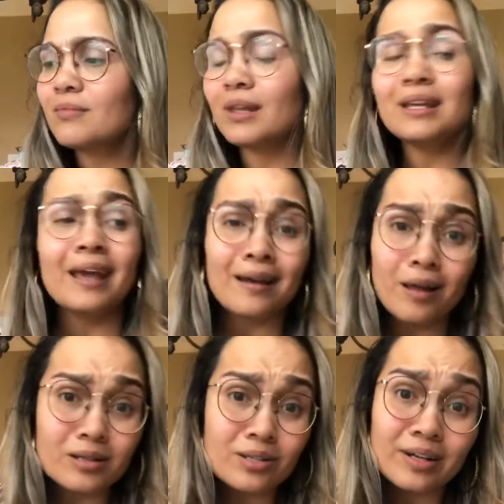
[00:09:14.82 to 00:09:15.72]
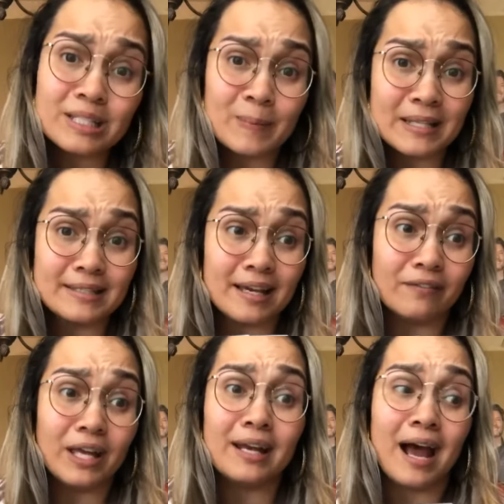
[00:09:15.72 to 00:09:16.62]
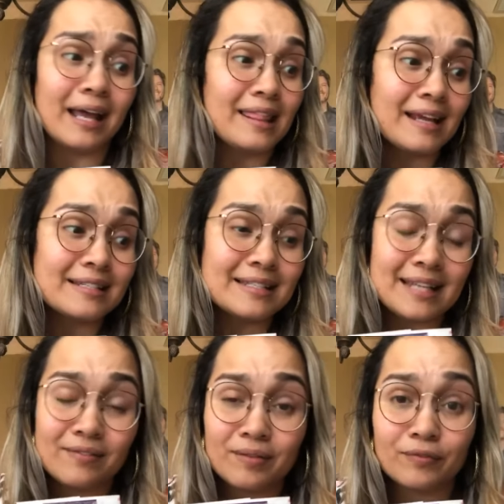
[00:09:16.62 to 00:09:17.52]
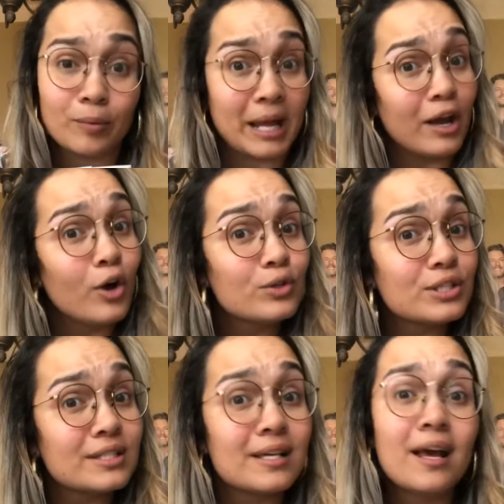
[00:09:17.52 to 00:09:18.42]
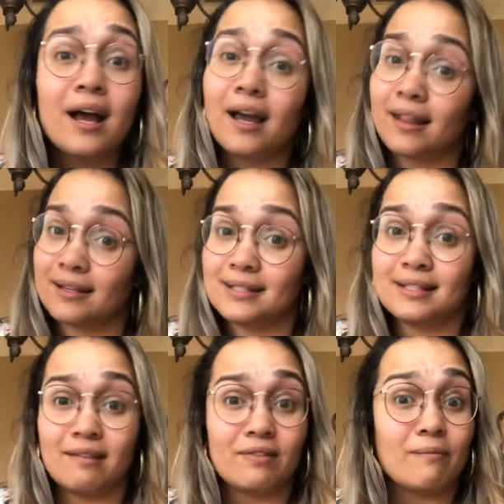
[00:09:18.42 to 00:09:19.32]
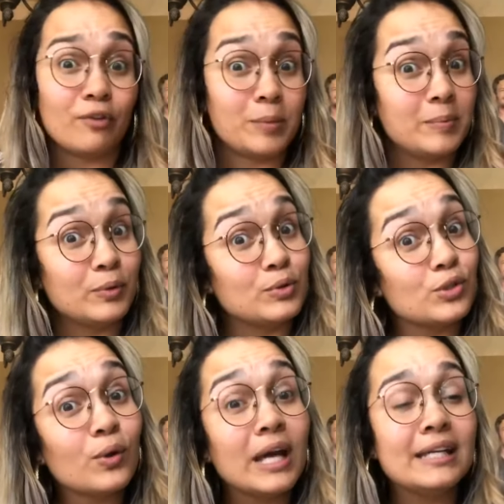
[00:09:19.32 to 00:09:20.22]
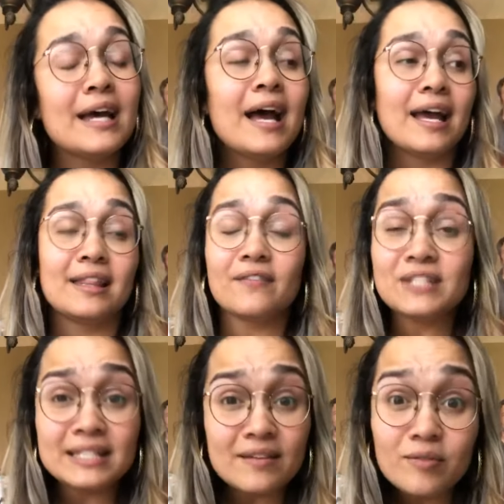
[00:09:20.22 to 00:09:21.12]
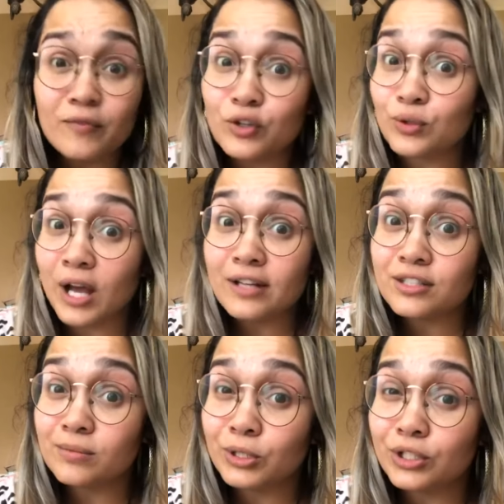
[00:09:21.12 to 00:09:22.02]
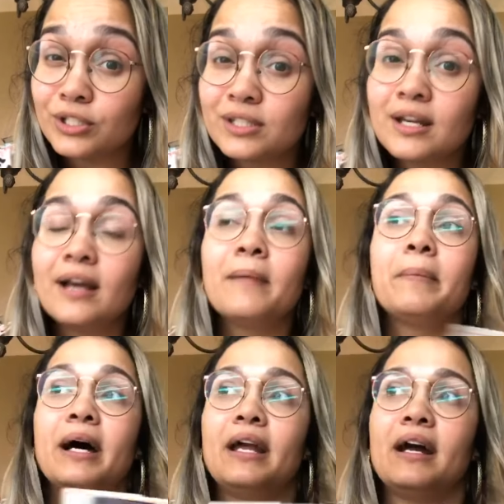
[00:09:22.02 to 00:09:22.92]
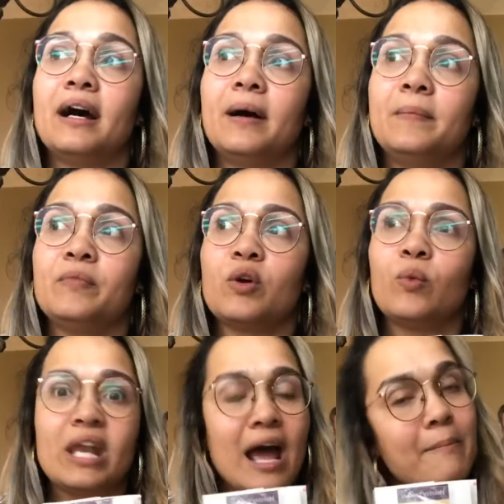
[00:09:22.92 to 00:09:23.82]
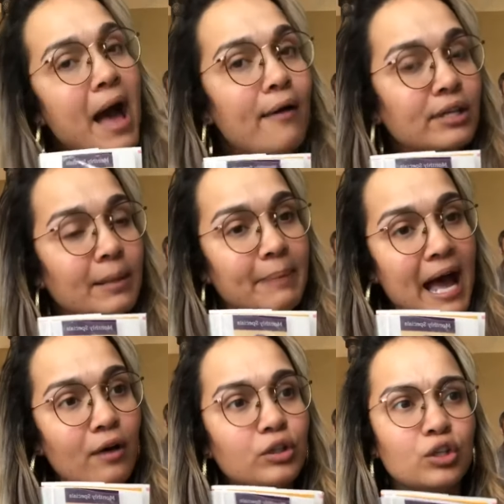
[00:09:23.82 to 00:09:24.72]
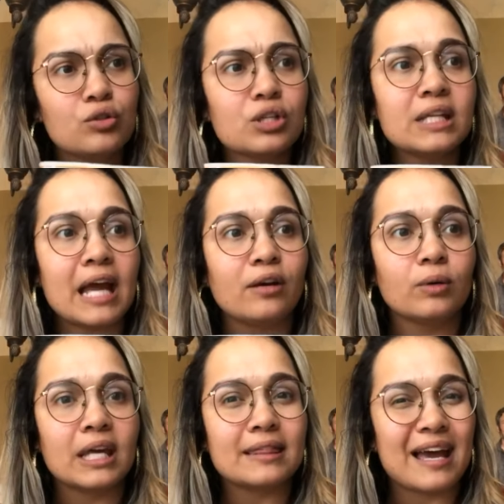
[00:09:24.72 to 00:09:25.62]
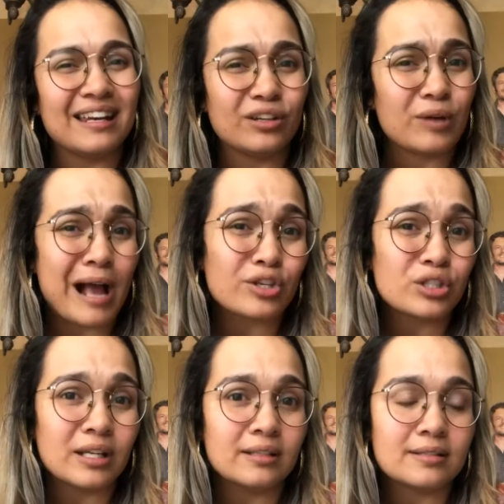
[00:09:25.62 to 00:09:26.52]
Catalogs are expensive, and I like to save them for my hosts. I like to save them for people who join. I love to save them for new customers, but when I'm out and about, usually I don't get that interaction